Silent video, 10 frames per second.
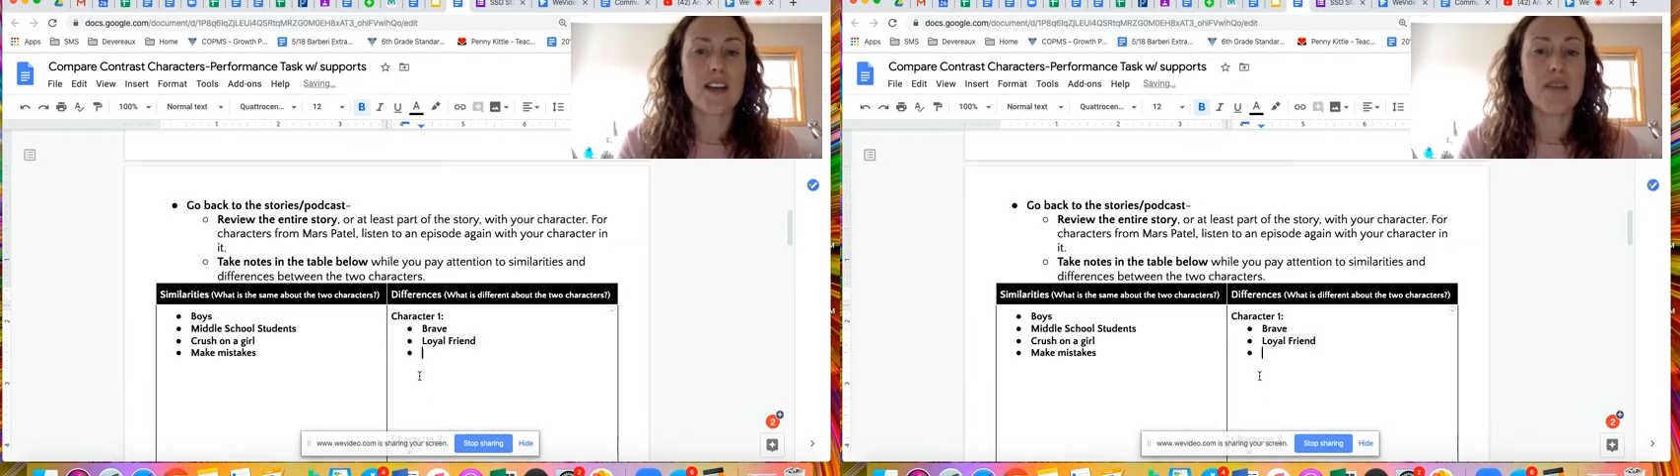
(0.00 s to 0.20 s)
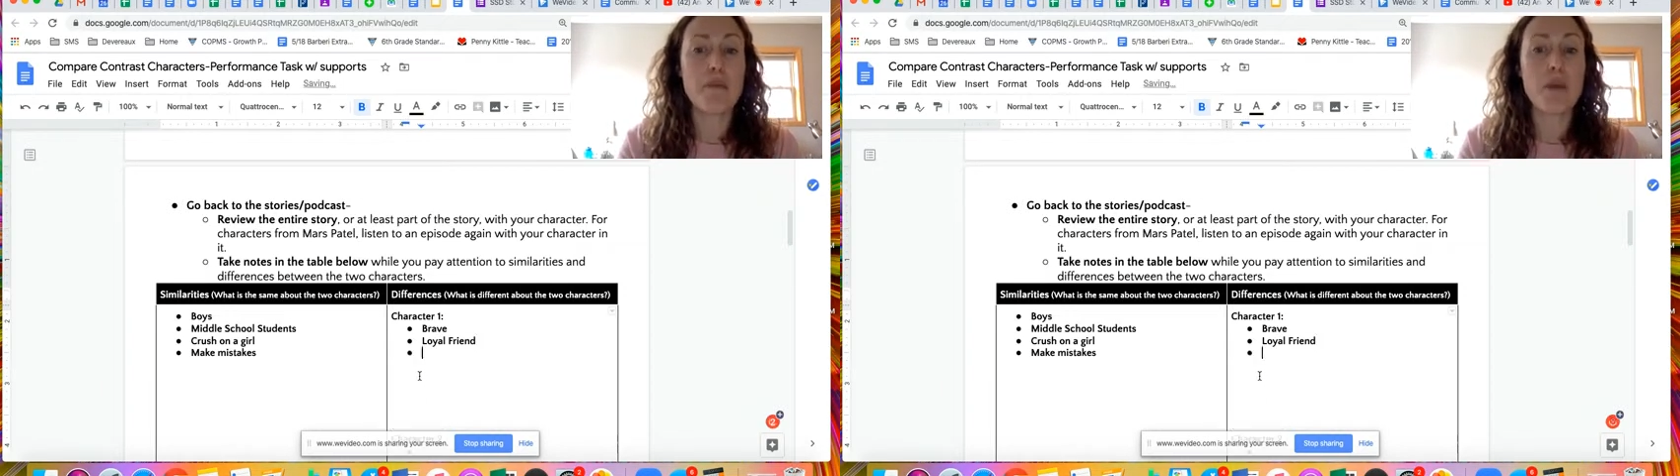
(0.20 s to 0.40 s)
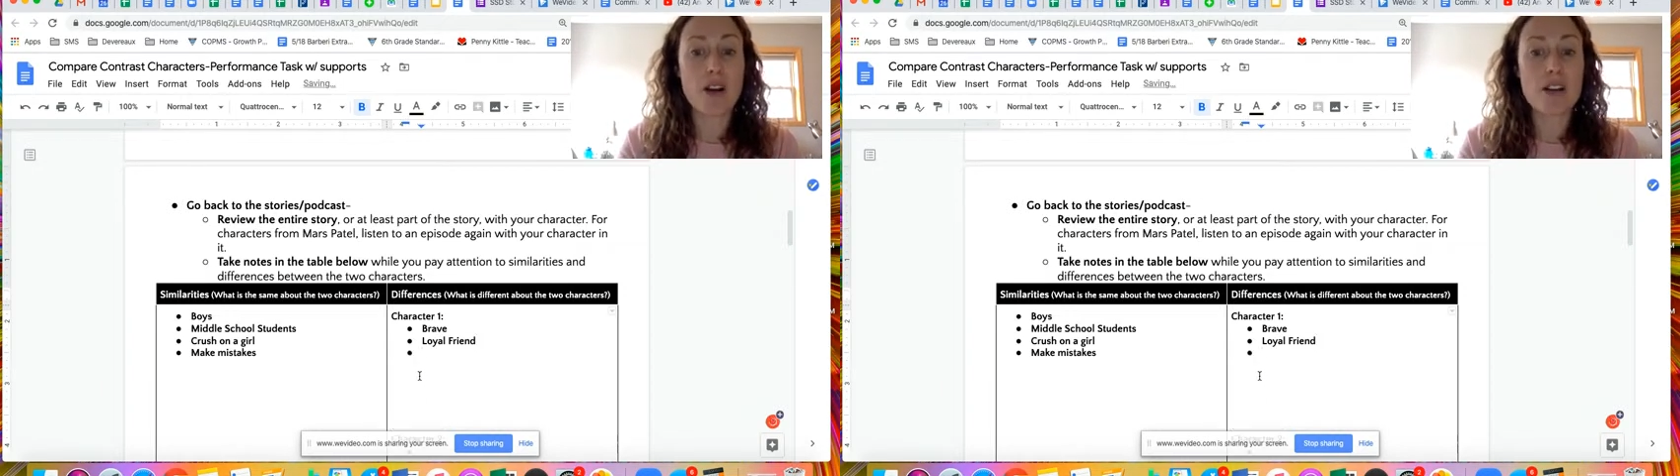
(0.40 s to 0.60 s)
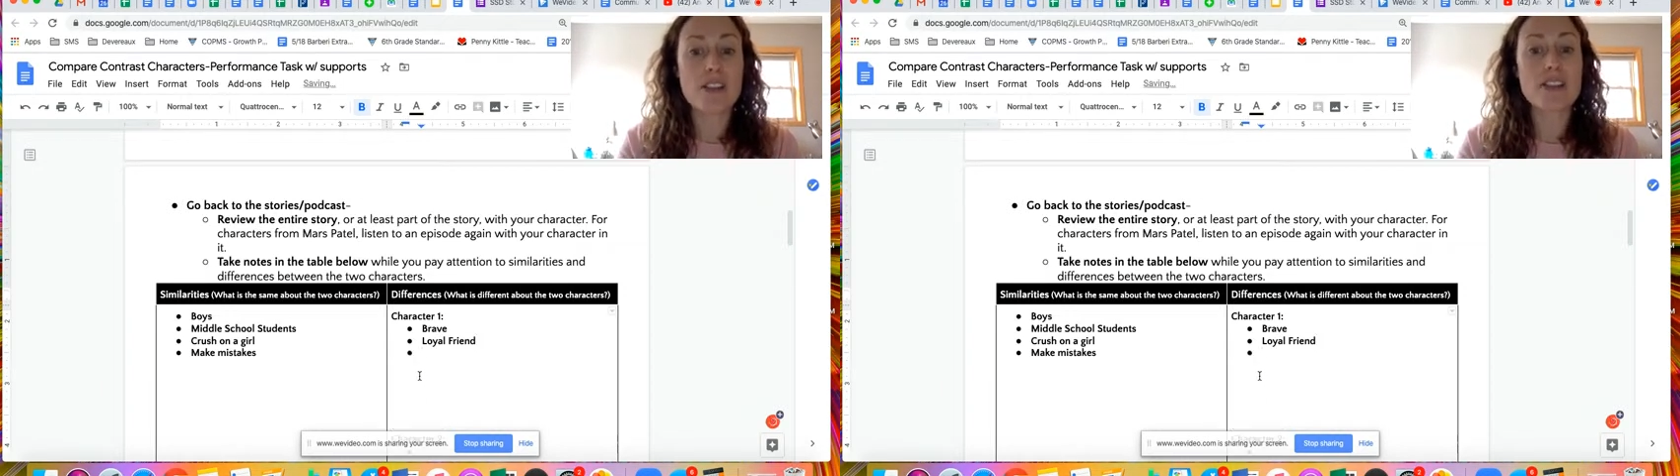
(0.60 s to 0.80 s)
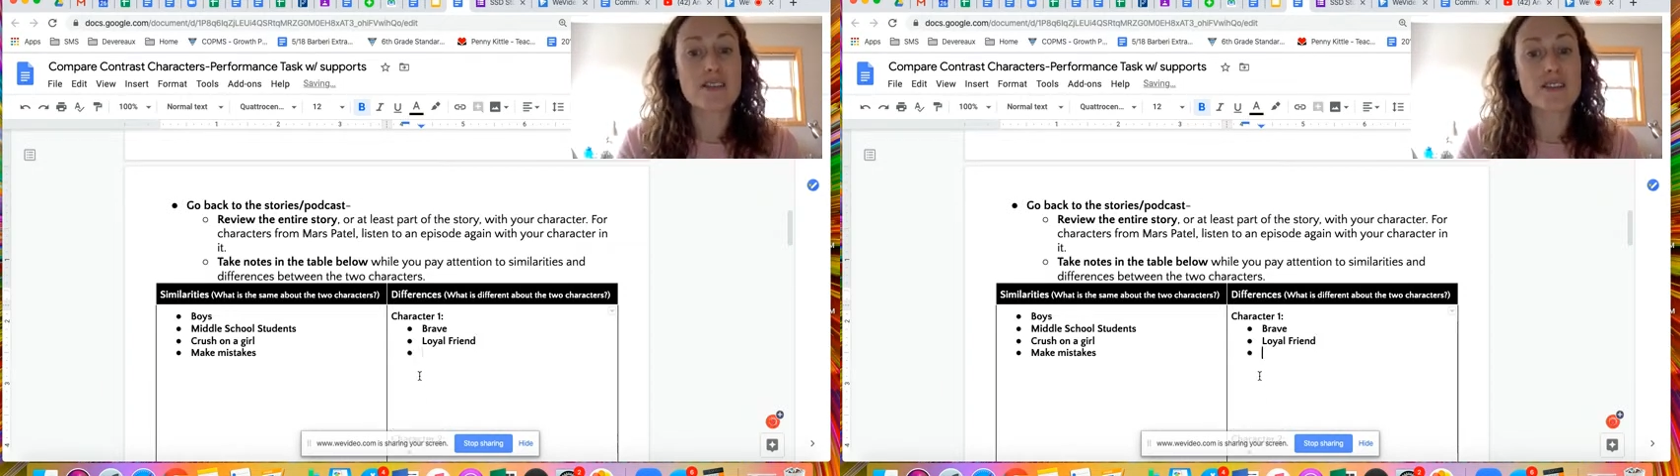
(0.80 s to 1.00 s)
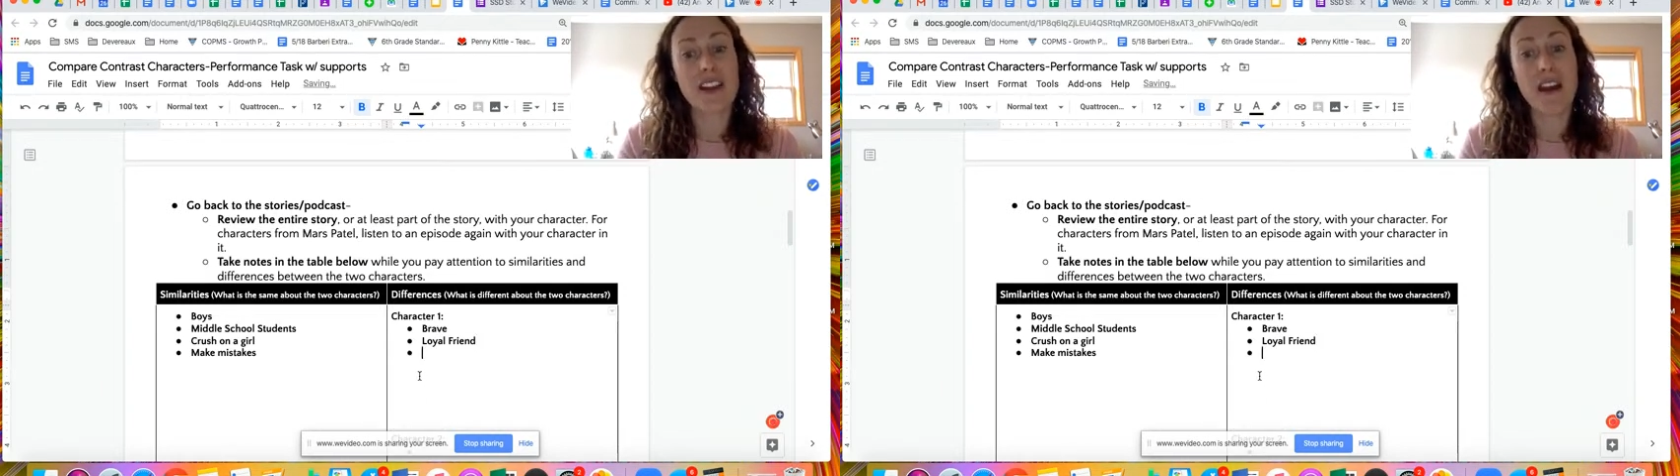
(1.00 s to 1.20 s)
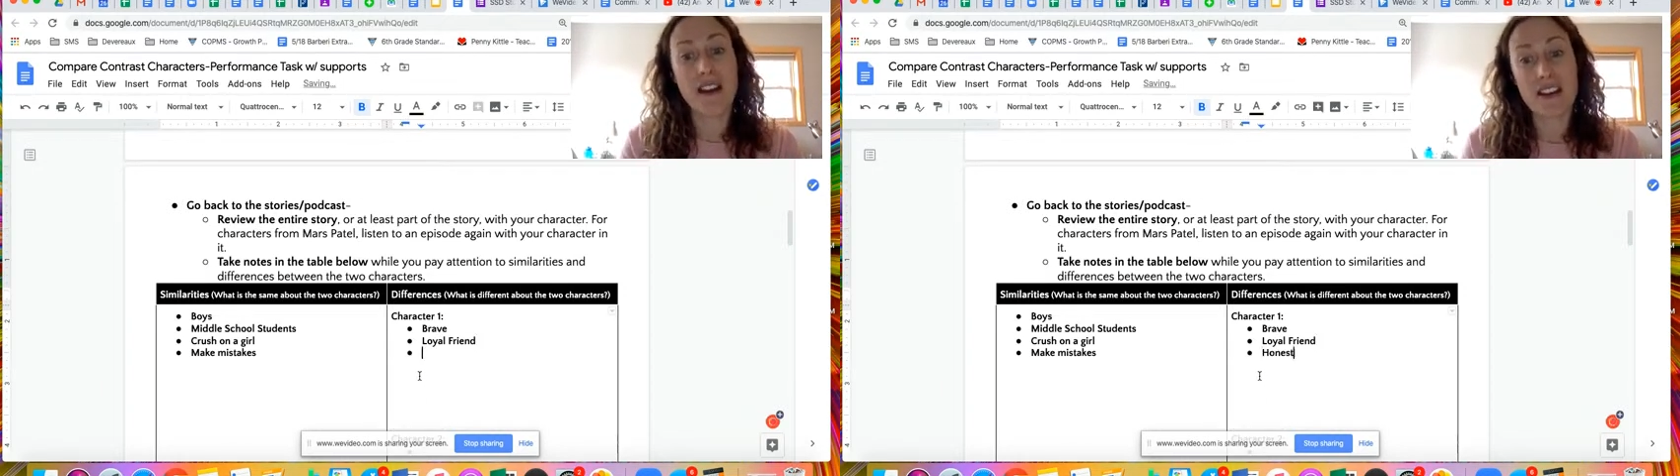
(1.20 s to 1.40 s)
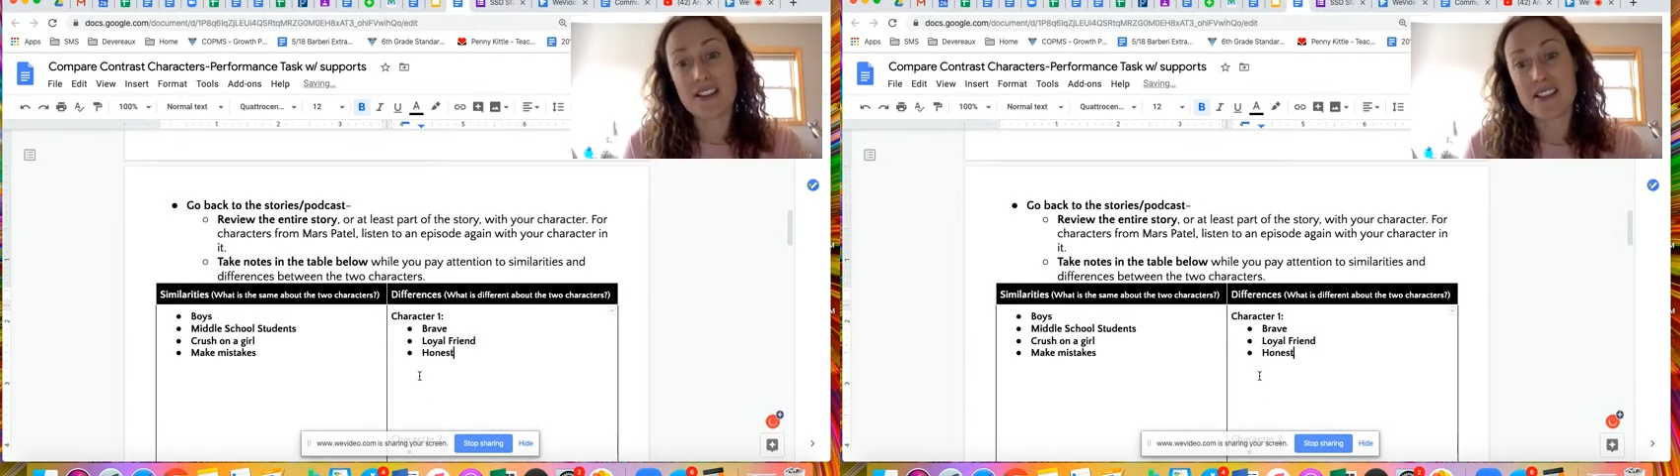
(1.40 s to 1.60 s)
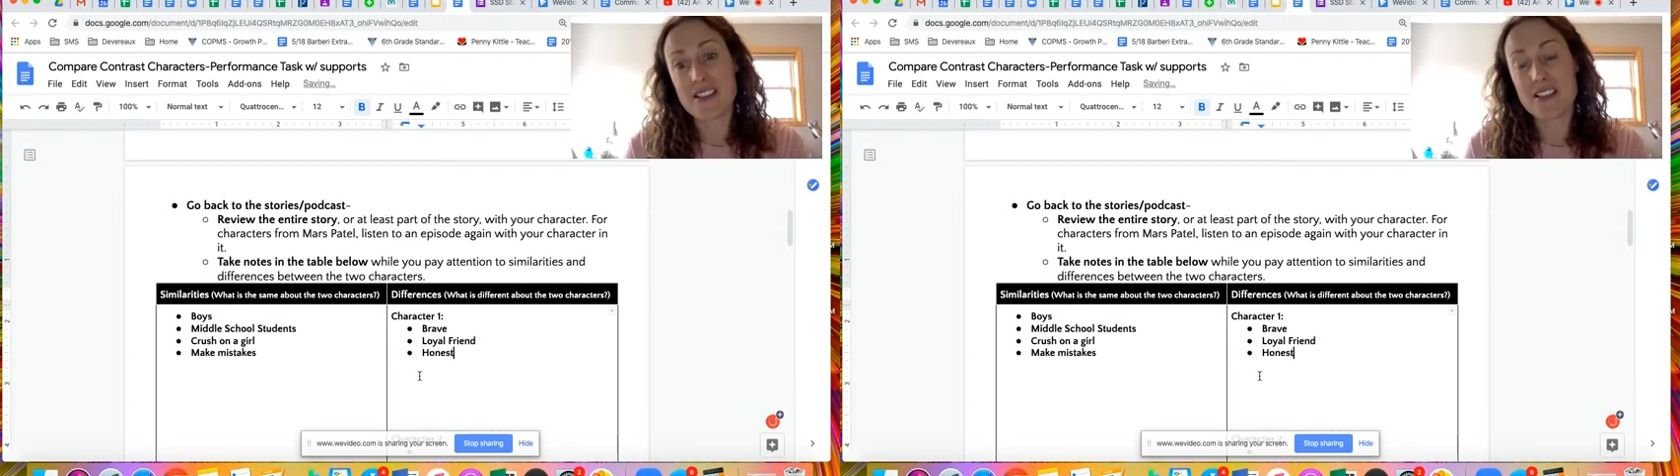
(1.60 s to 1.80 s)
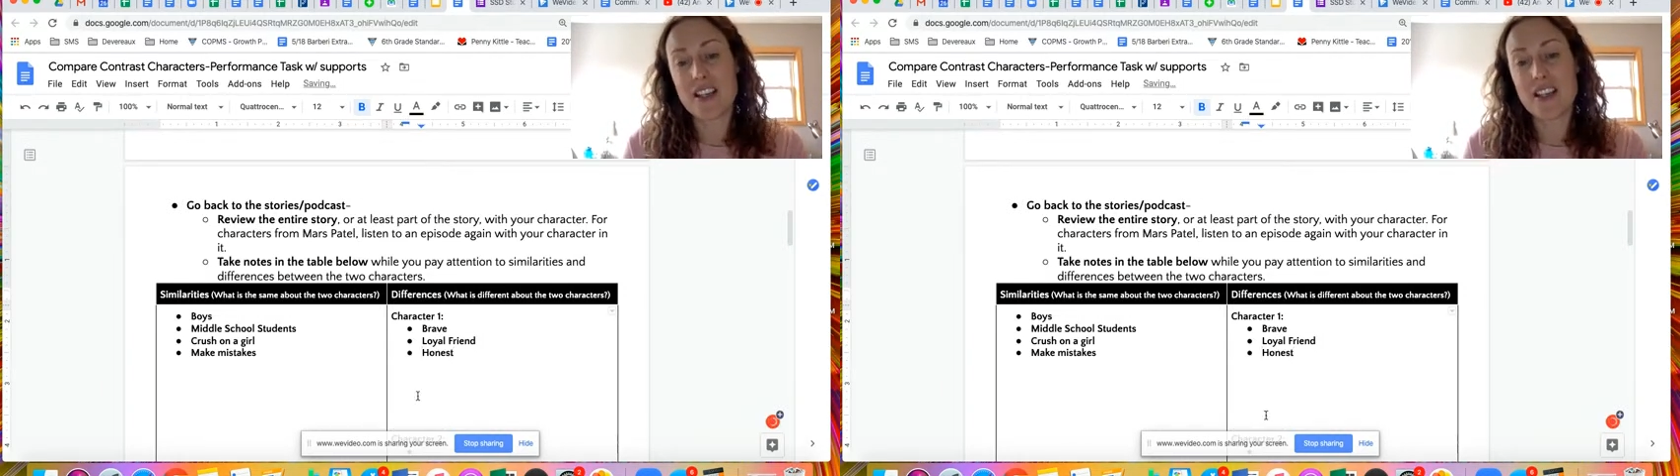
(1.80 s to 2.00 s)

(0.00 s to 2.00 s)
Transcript: Mars is really honest.